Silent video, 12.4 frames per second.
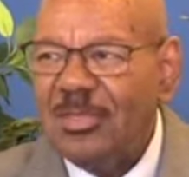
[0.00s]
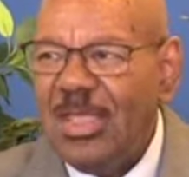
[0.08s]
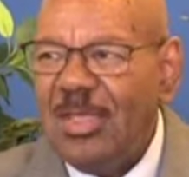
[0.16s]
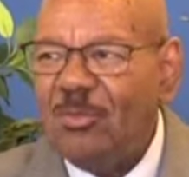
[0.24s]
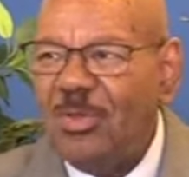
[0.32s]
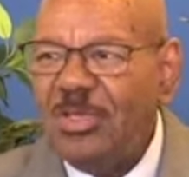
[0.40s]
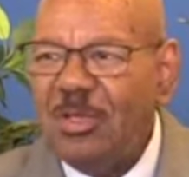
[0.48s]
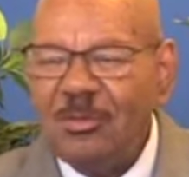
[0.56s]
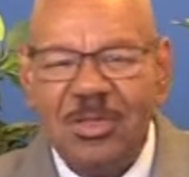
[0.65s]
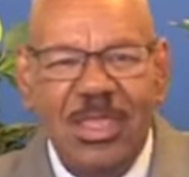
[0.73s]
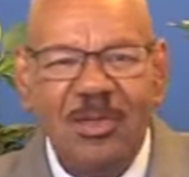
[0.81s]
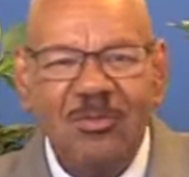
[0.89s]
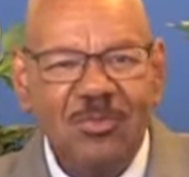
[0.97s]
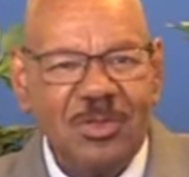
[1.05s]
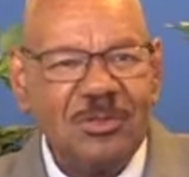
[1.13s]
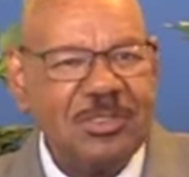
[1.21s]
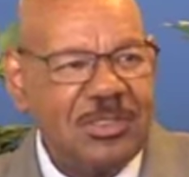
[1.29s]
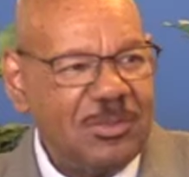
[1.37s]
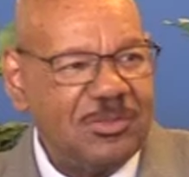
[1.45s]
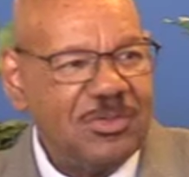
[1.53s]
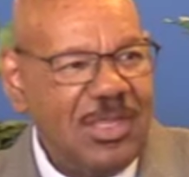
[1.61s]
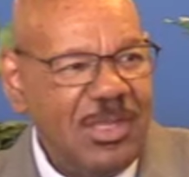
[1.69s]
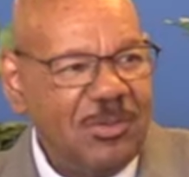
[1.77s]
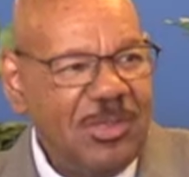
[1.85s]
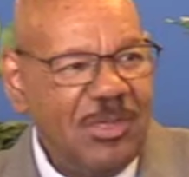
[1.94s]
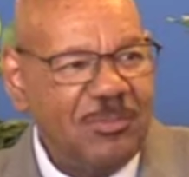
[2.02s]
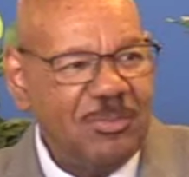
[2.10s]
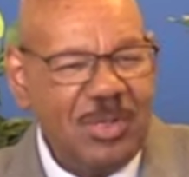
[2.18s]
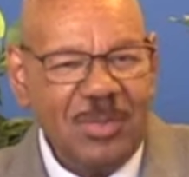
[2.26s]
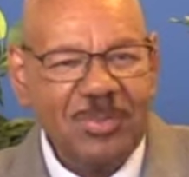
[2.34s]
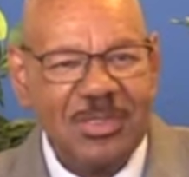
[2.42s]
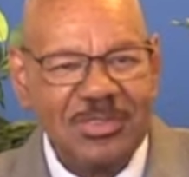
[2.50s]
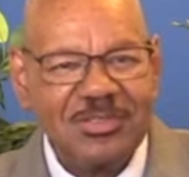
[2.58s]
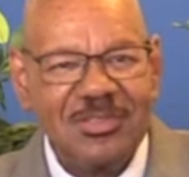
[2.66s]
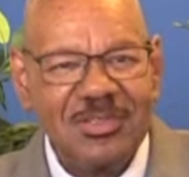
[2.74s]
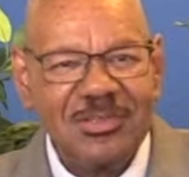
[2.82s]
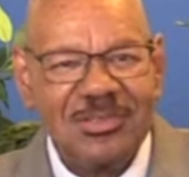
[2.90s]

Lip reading: And we don't have real leaders now. We have puppets.